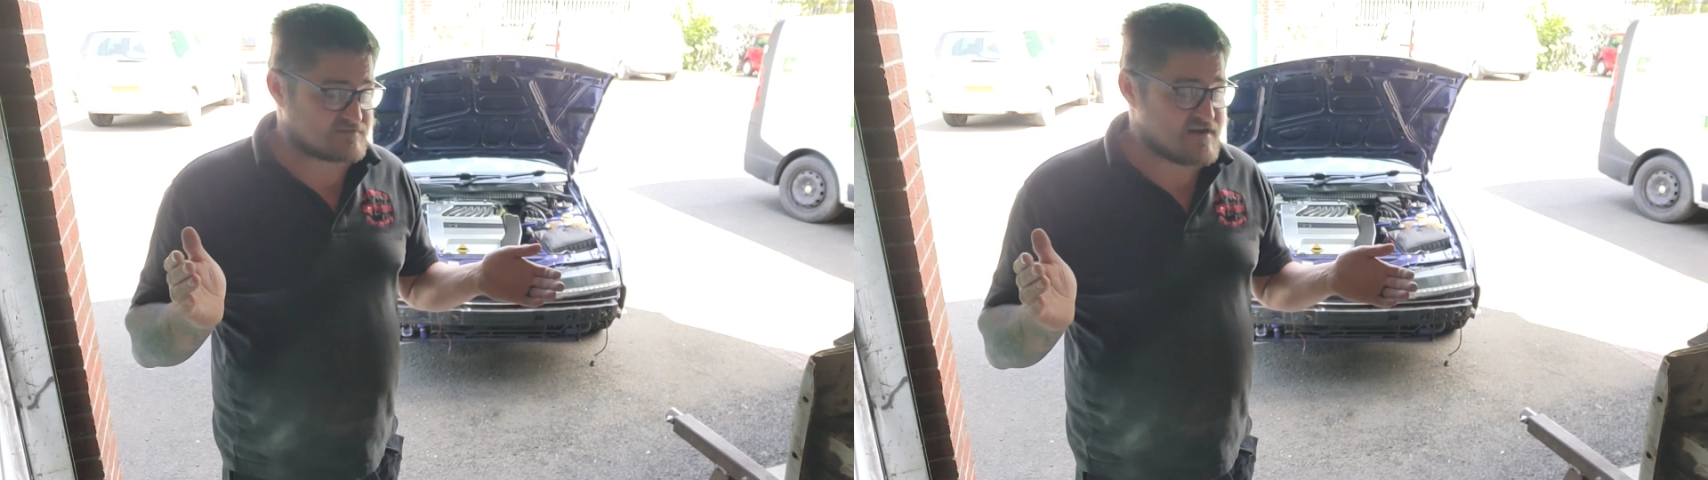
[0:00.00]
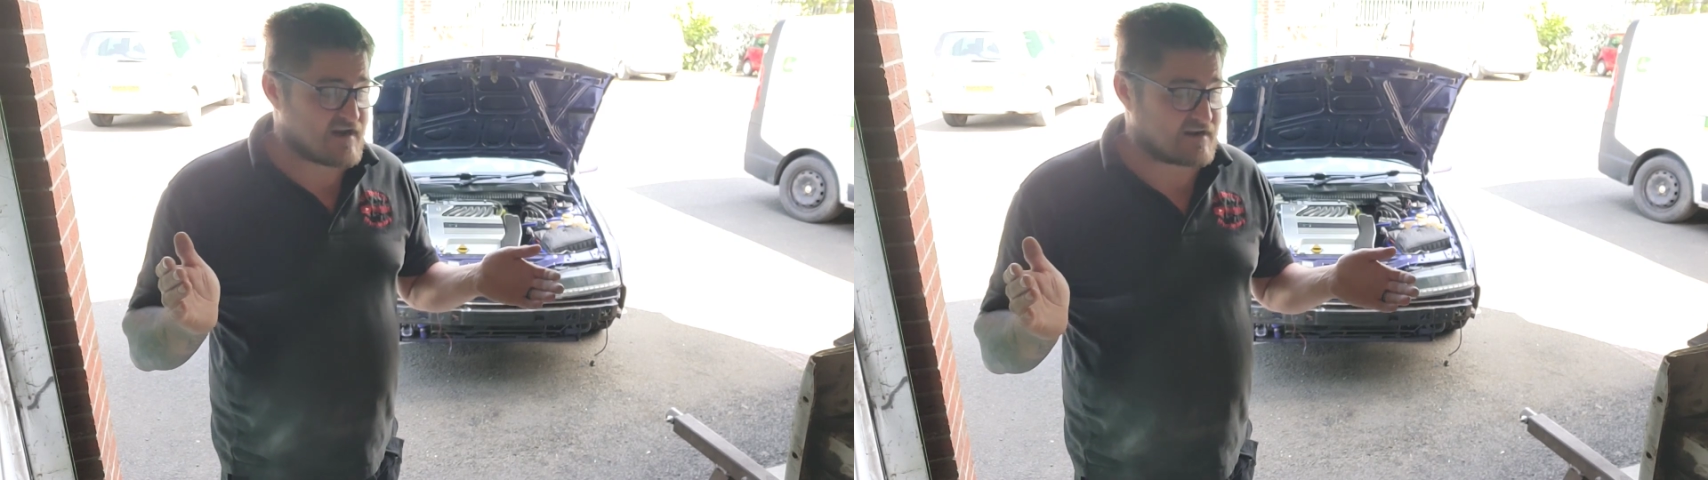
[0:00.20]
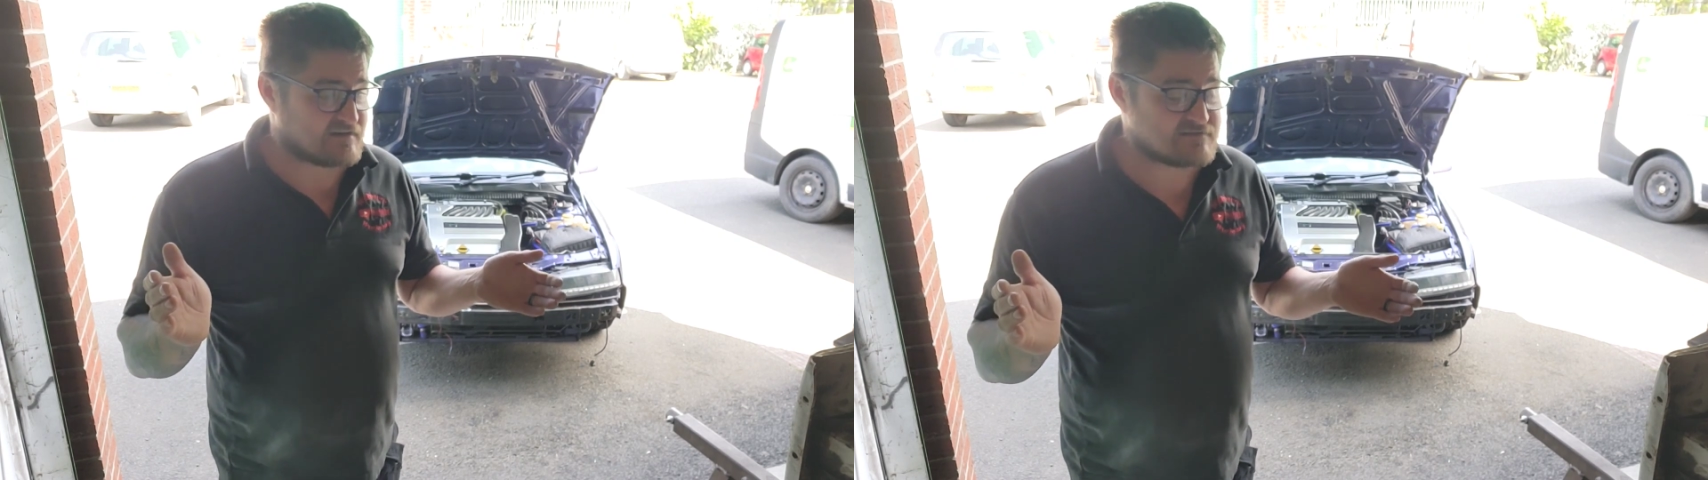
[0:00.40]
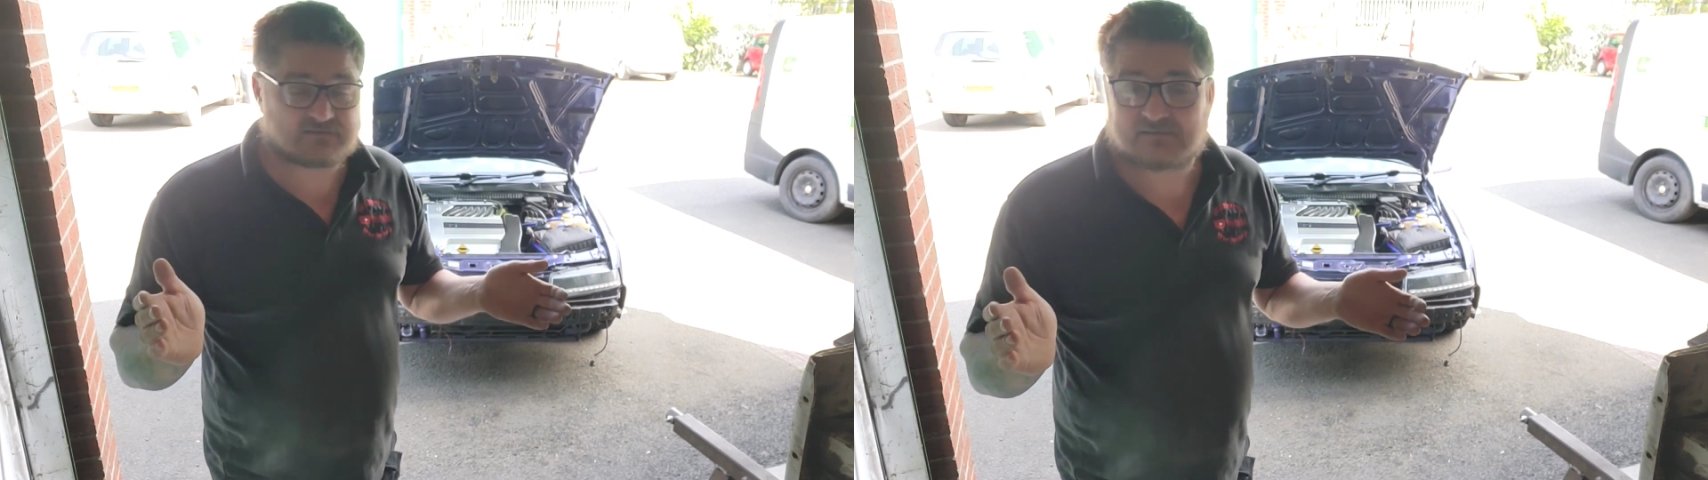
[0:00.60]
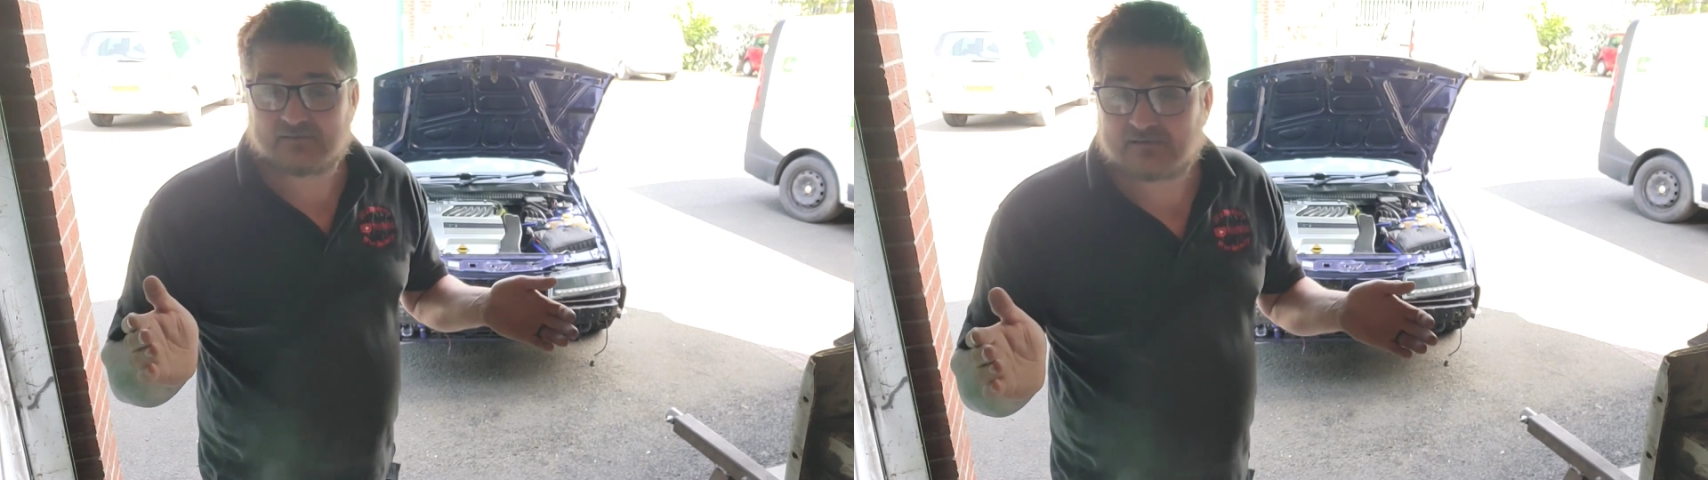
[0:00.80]
knackered
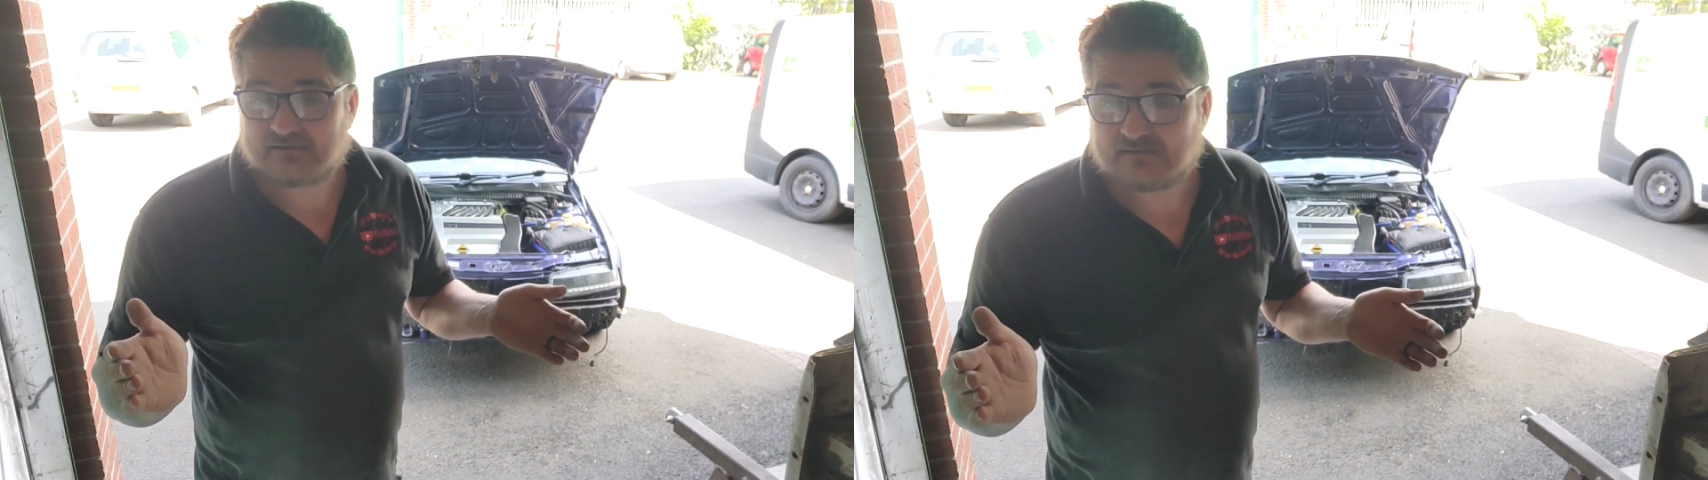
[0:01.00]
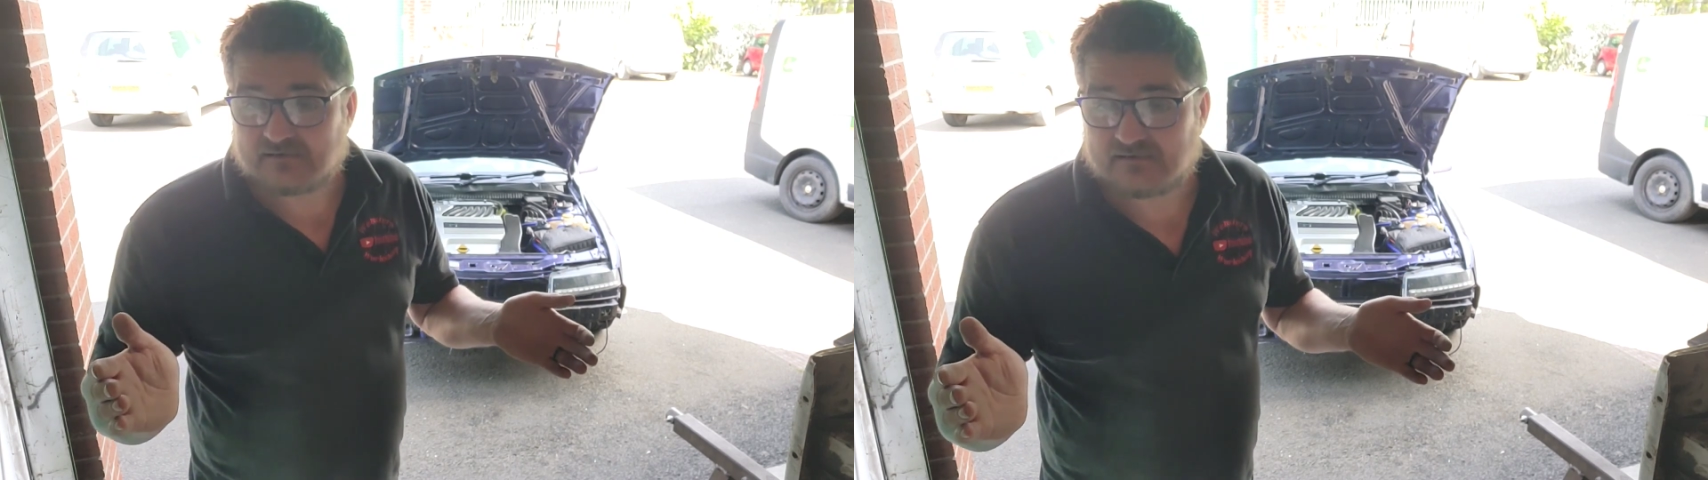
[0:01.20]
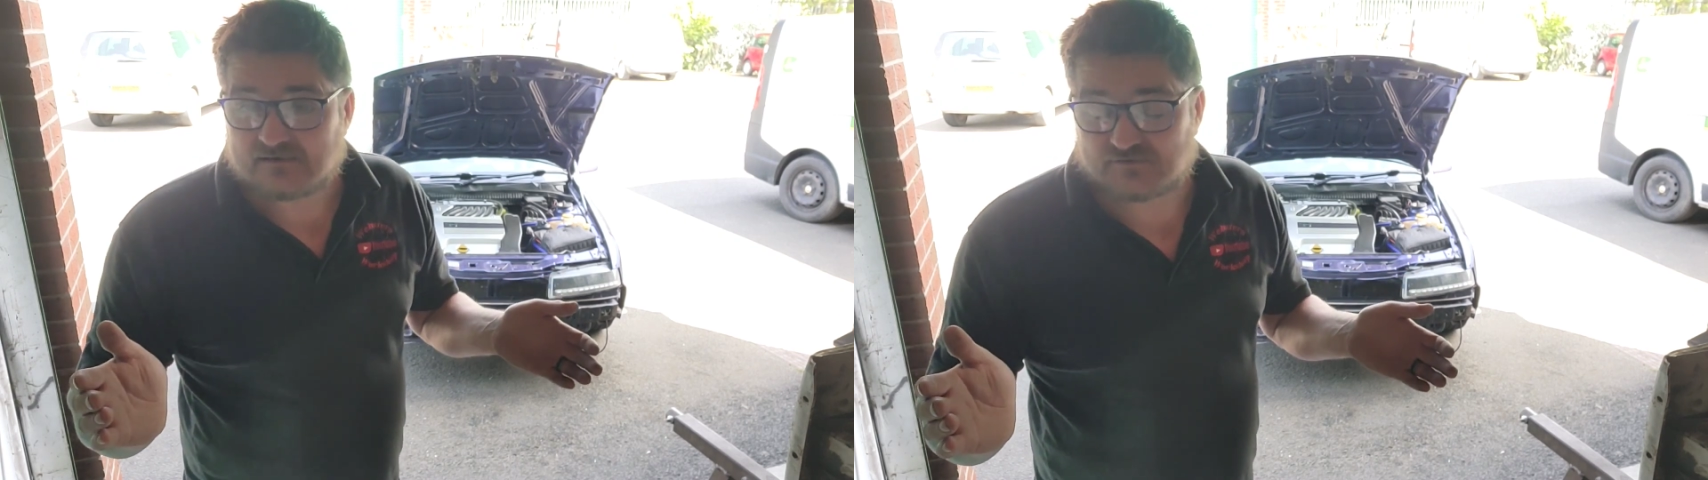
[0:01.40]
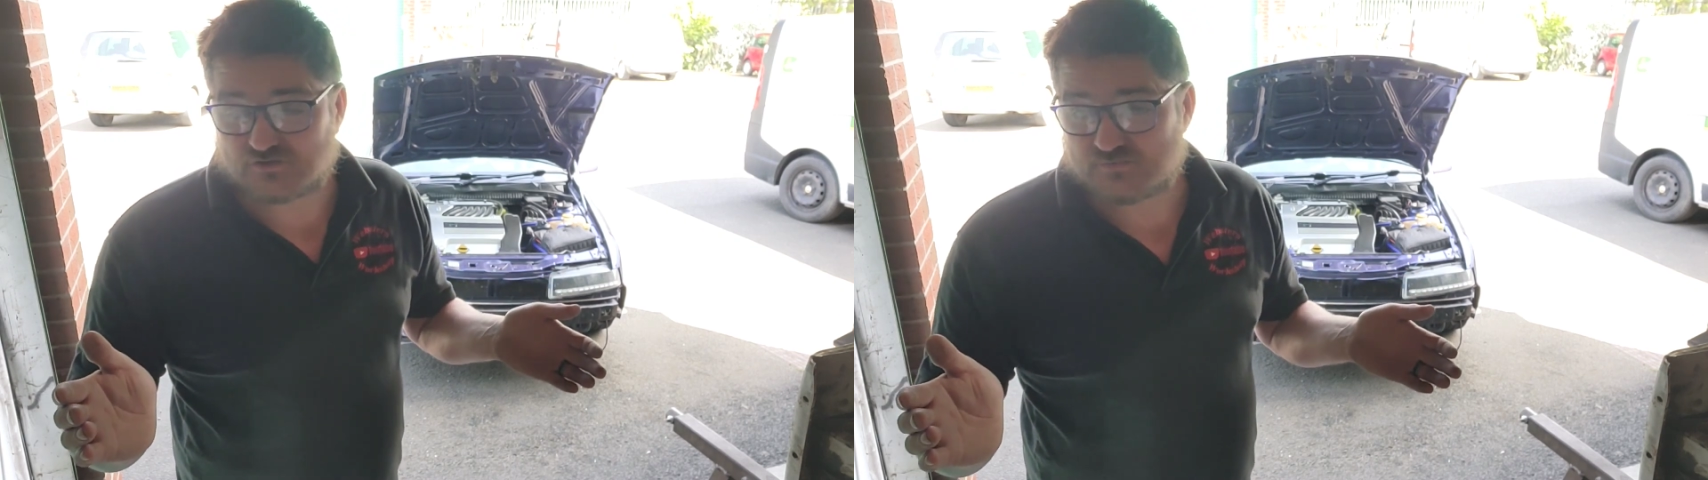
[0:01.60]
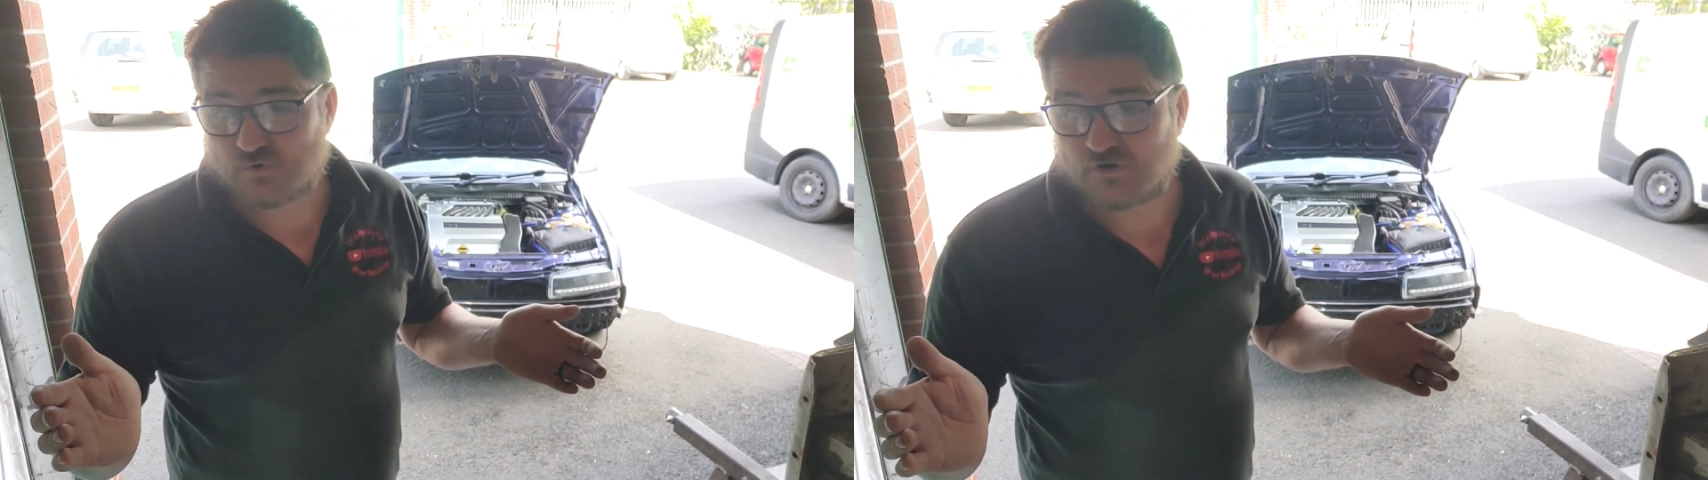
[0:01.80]
and
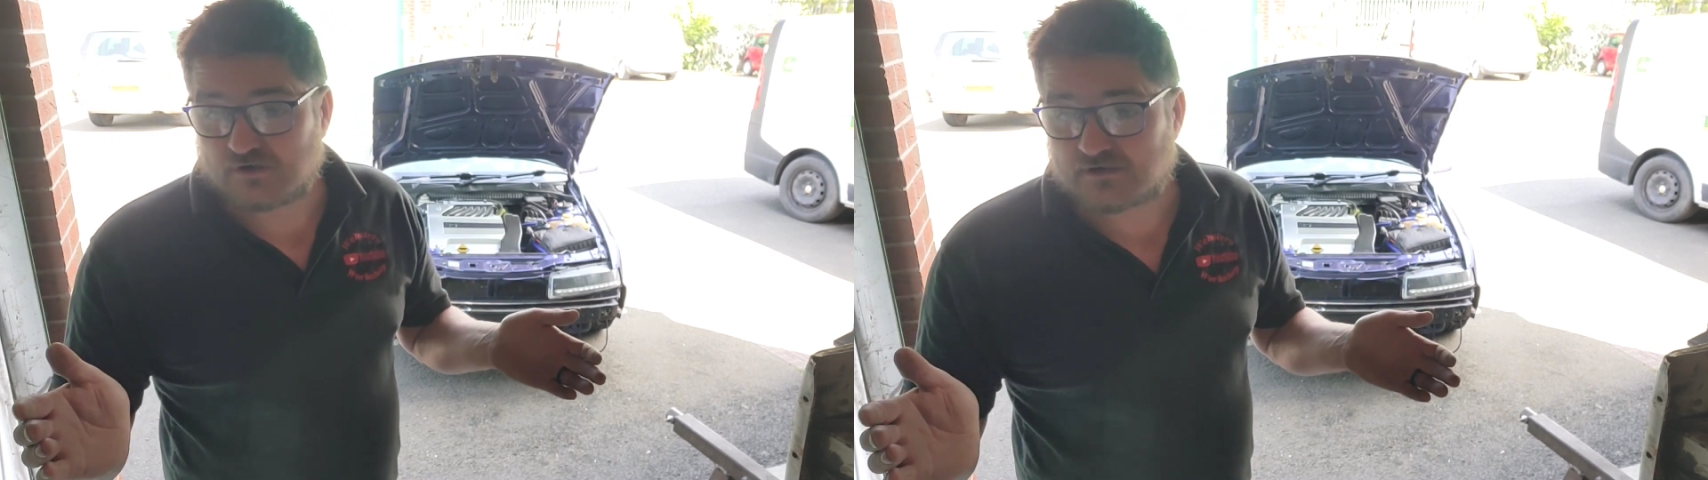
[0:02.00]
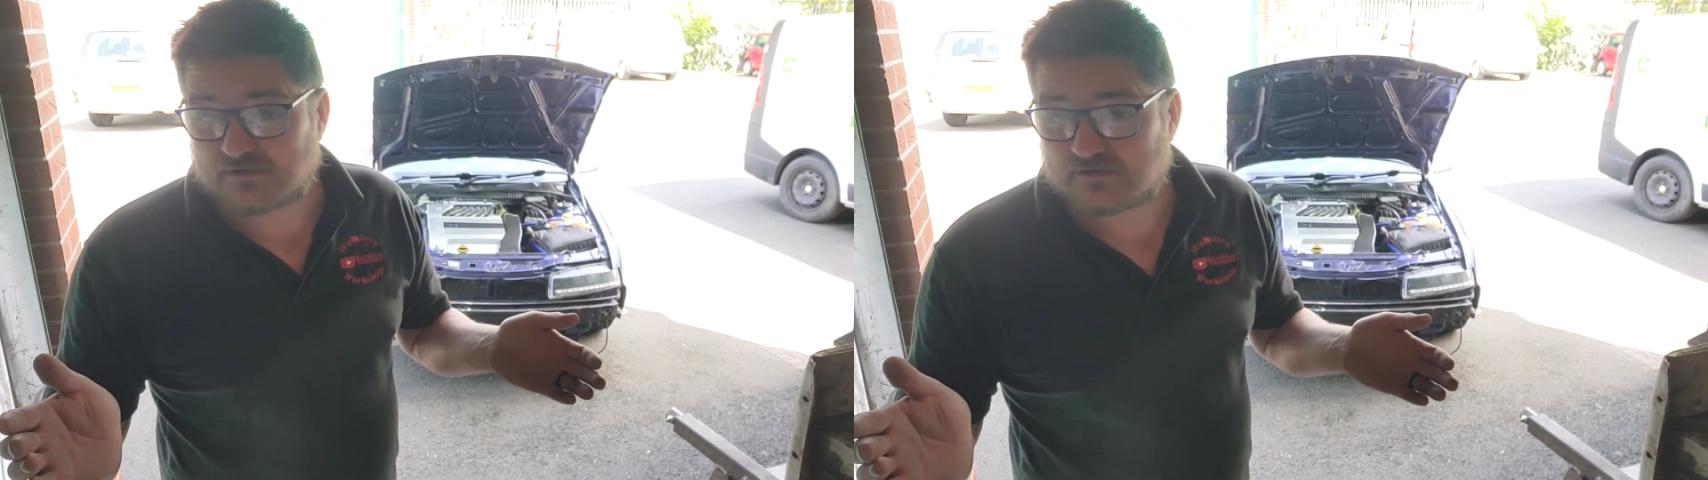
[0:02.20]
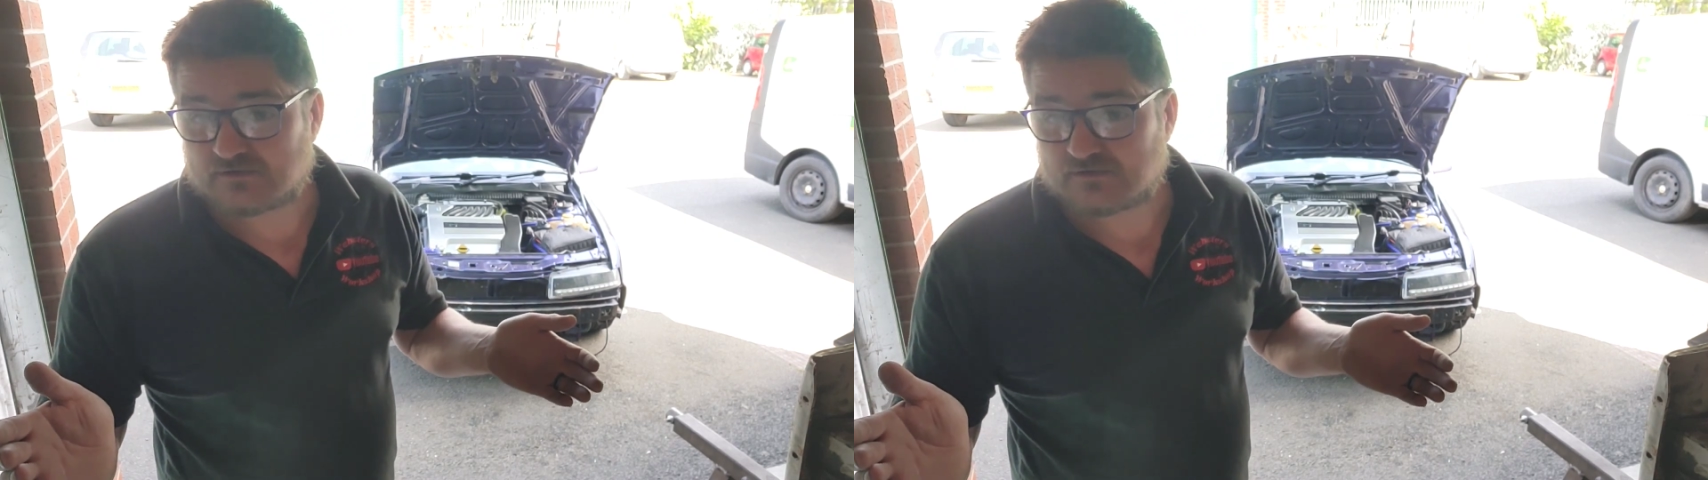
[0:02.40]
doesn't work,